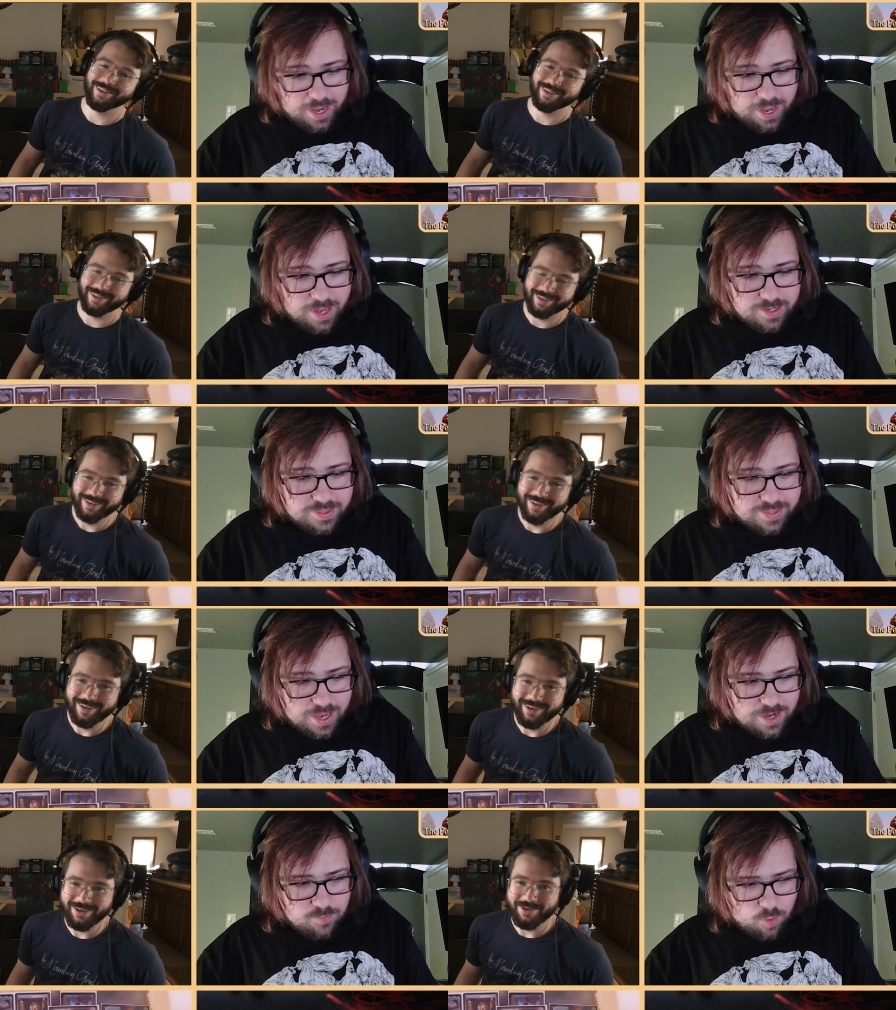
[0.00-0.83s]
Speaker 1: And
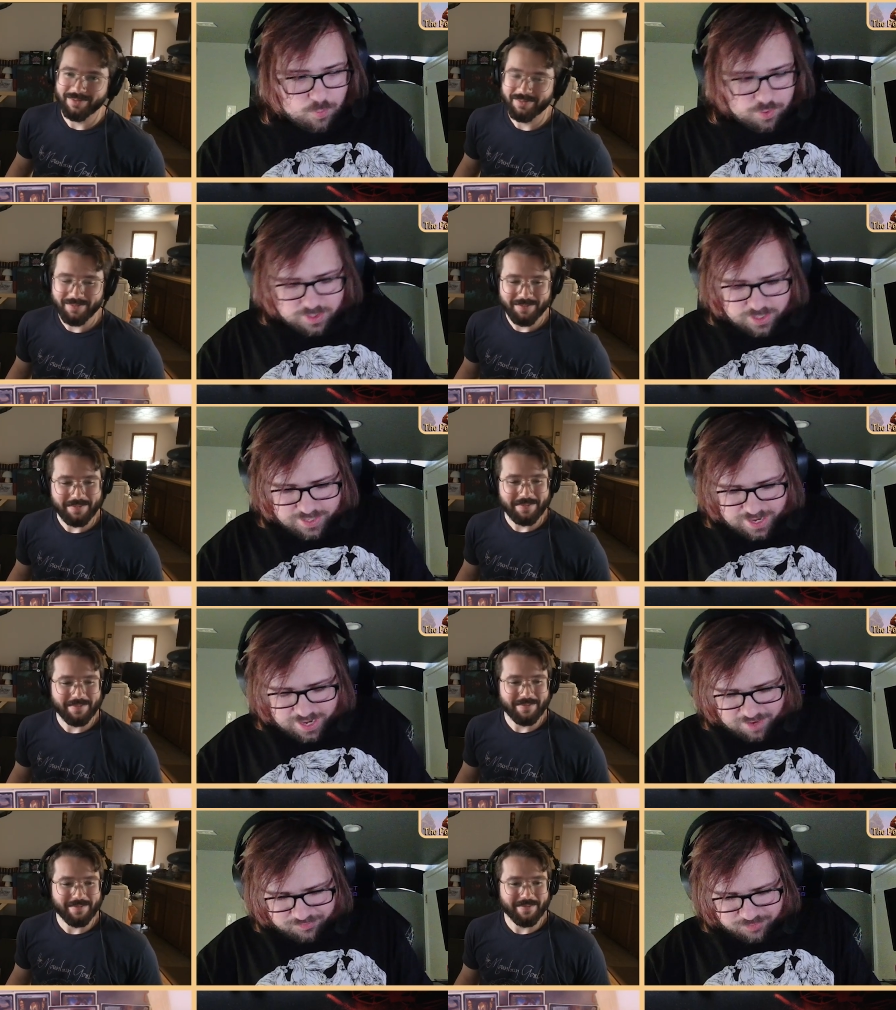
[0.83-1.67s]
then what we're going to
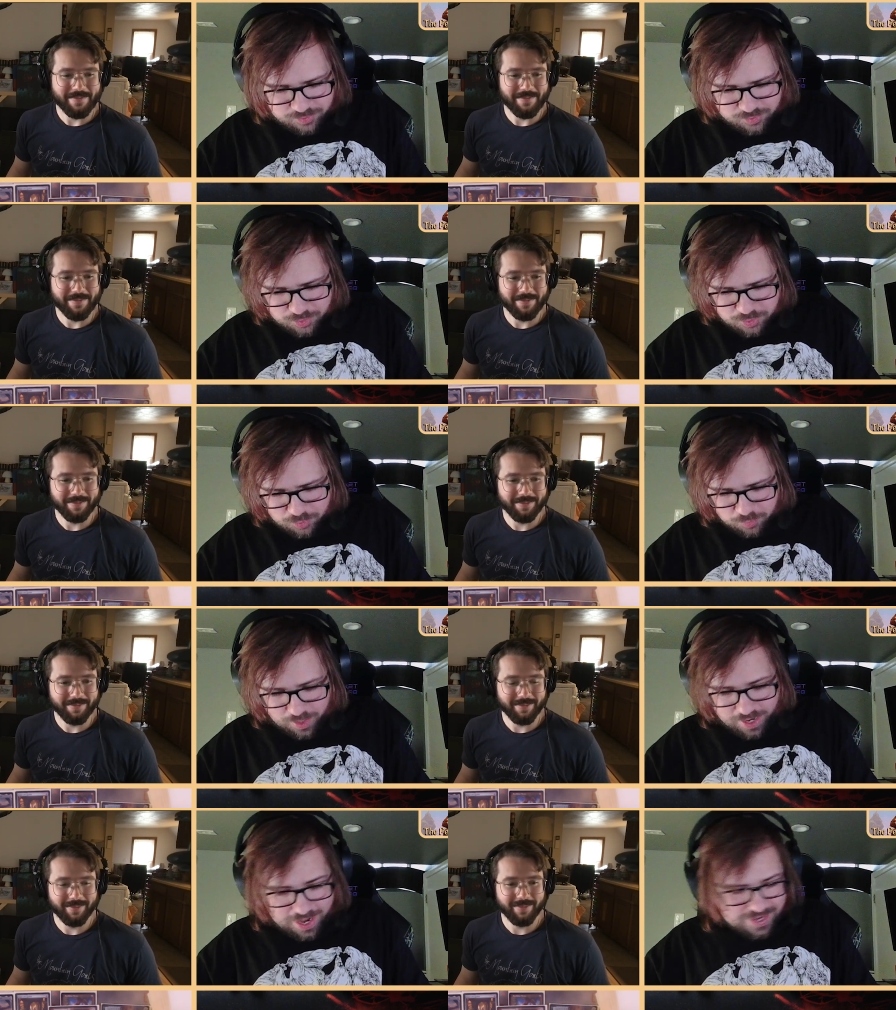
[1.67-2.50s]
have to
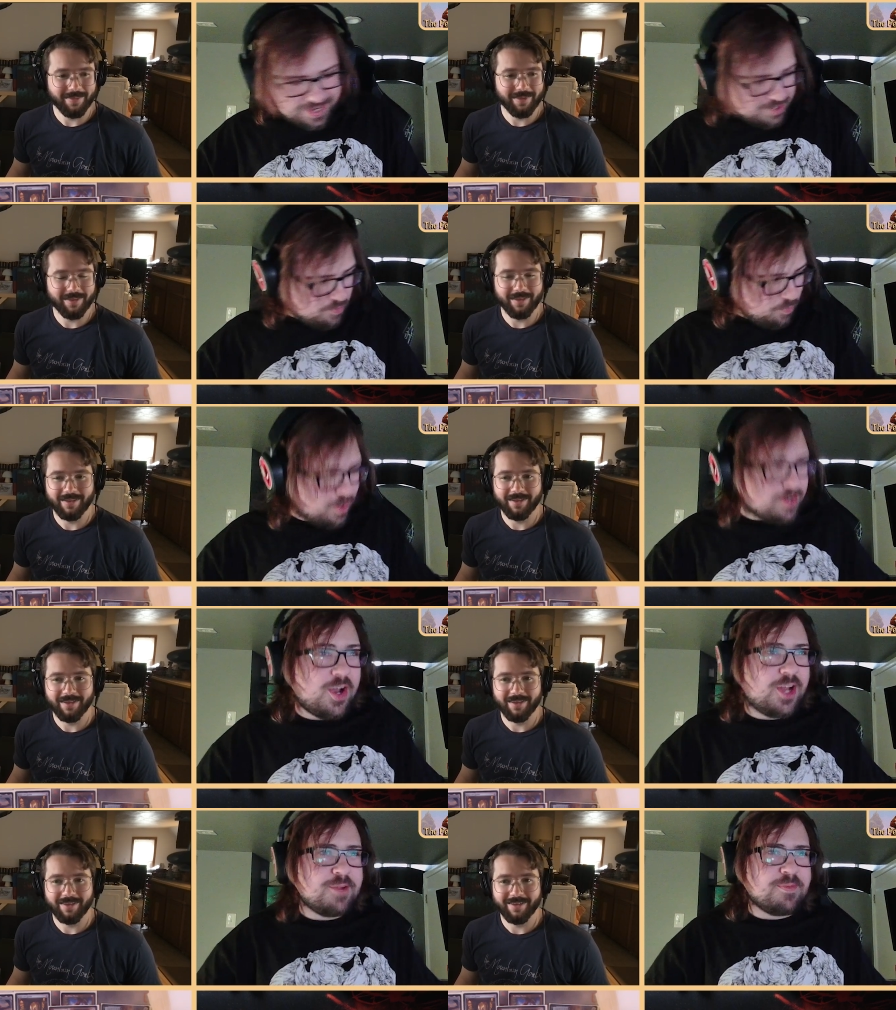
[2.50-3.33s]
do, I can
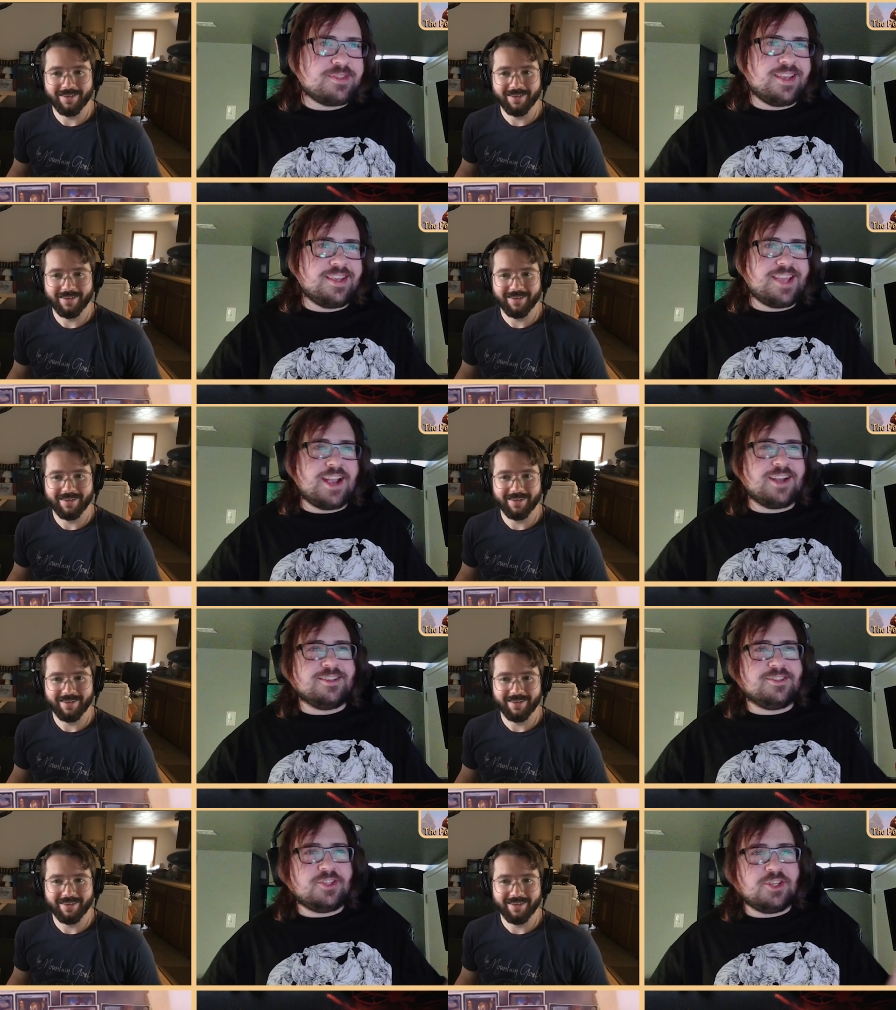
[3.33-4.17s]
100%
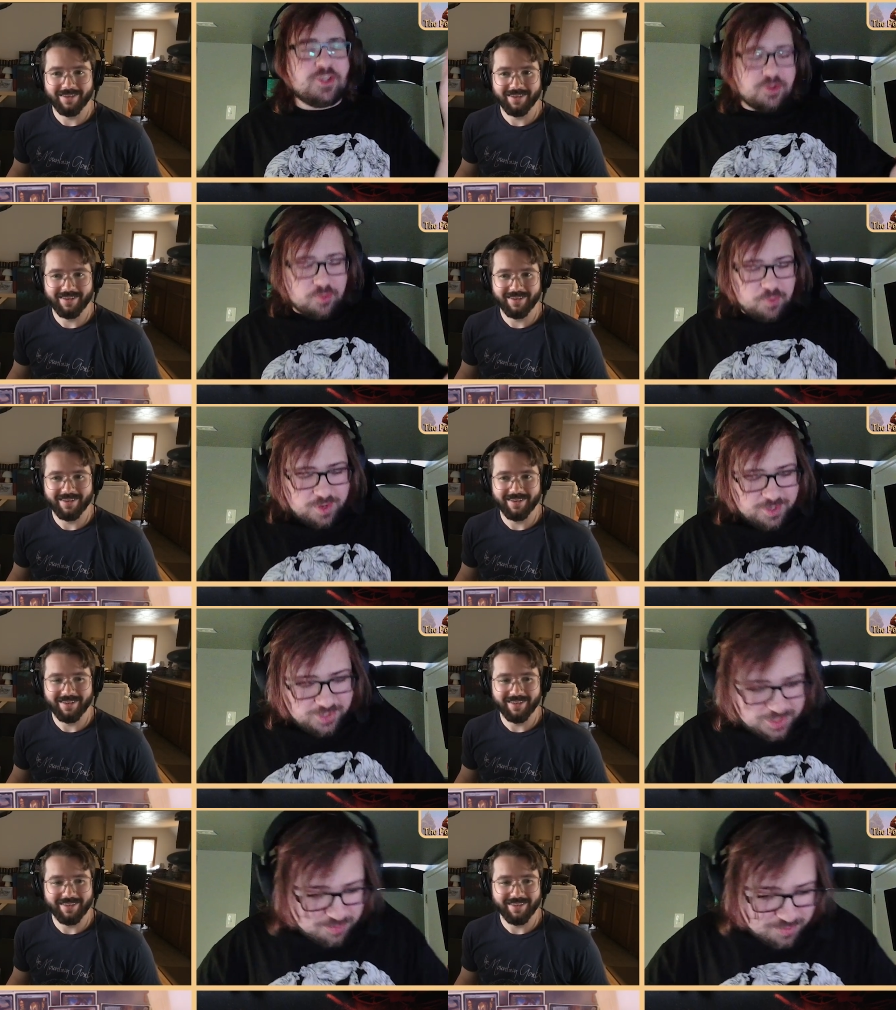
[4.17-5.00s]
guarantee you,
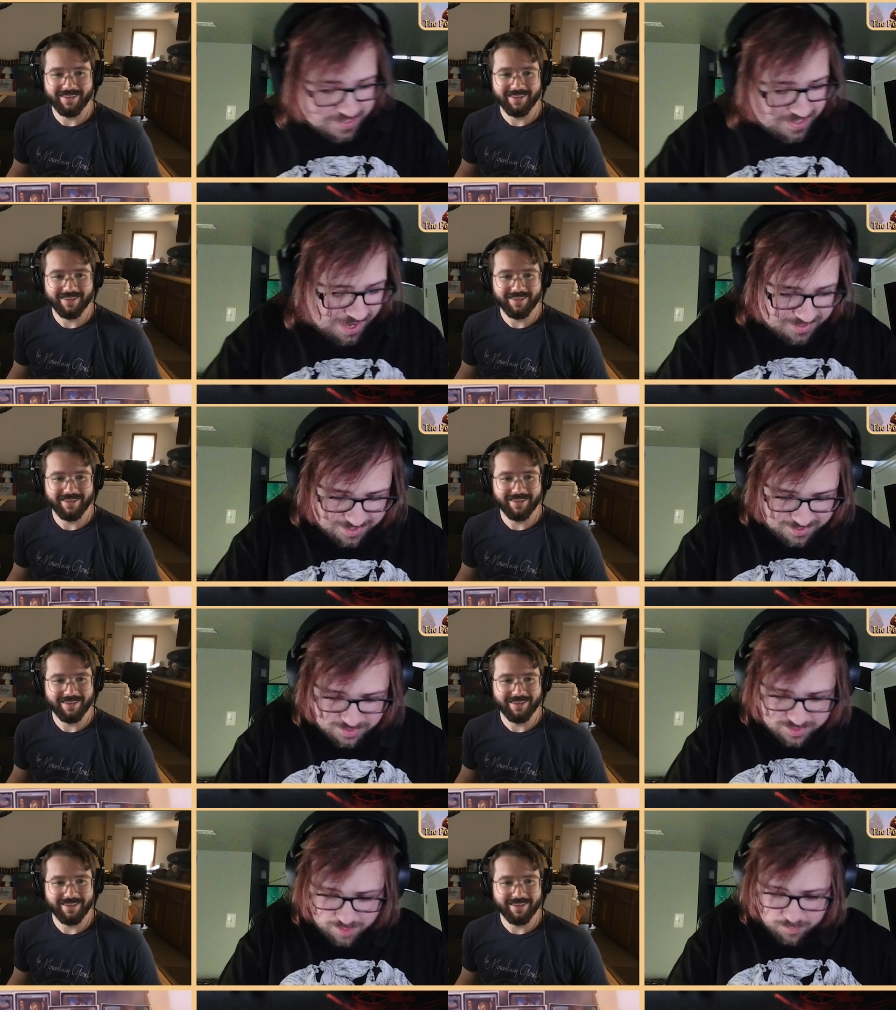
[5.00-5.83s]
you did not see
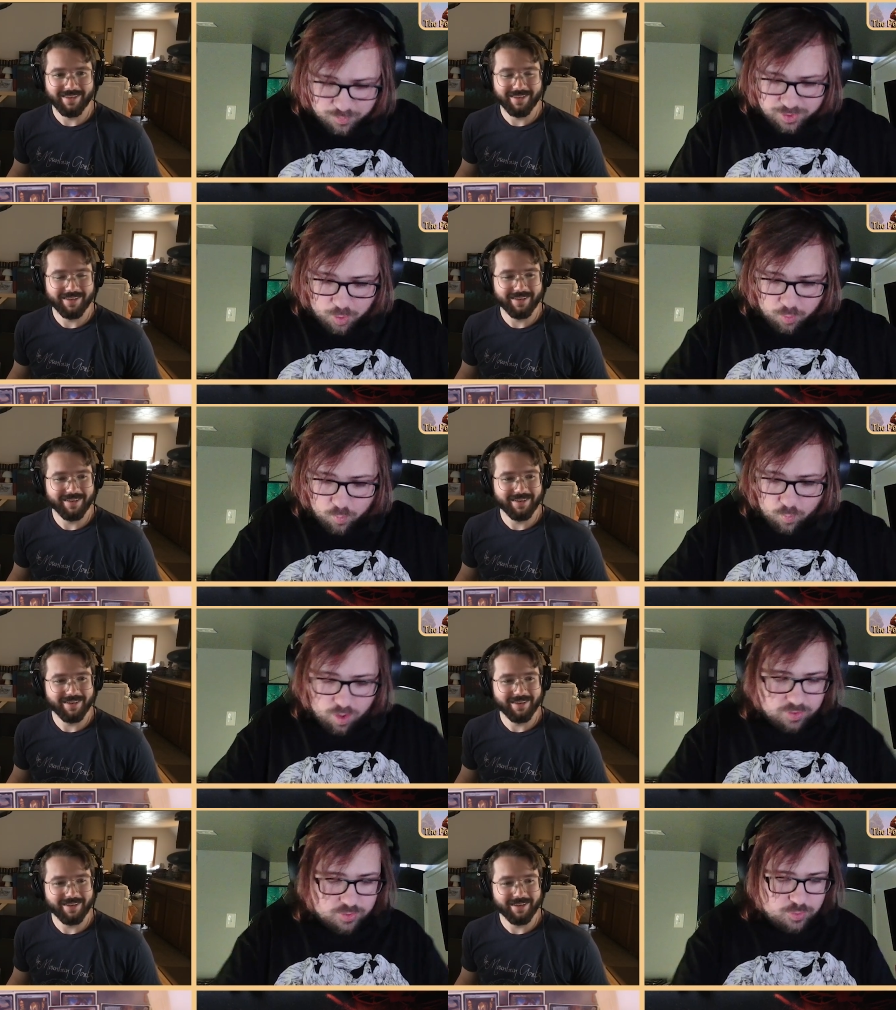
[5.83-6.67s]
this coming. We're going to go
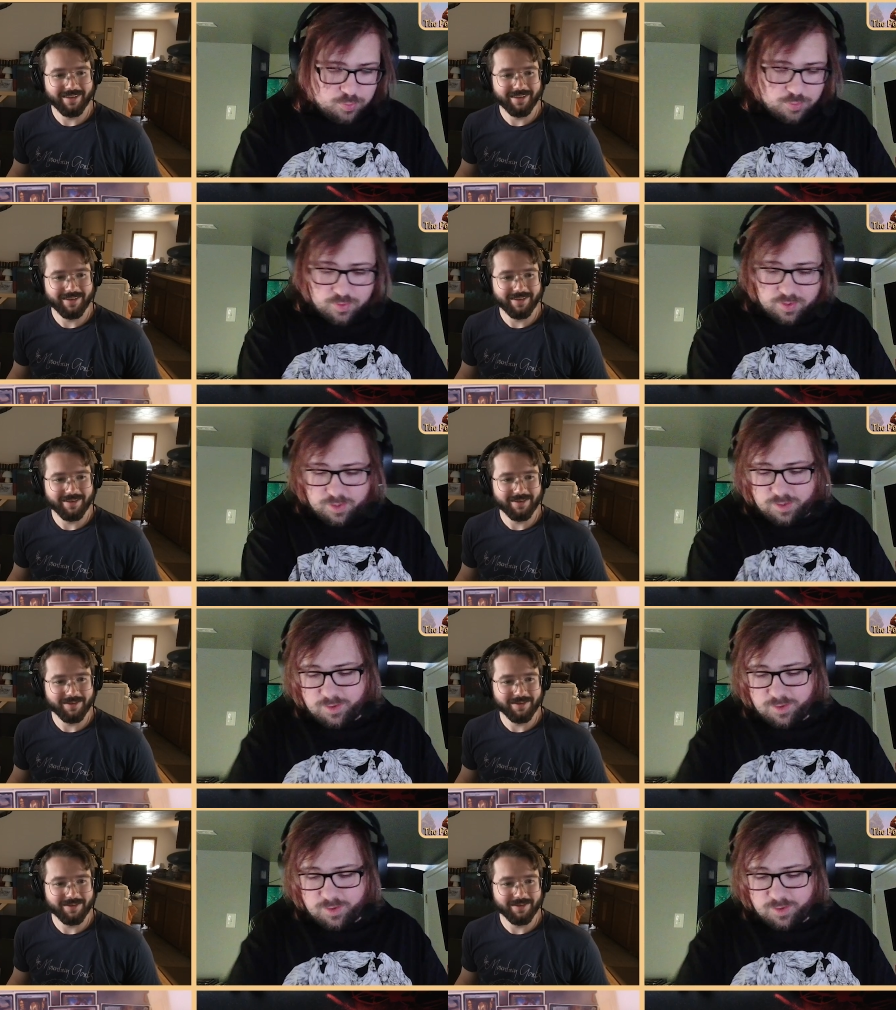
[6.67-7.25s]
one, two, three.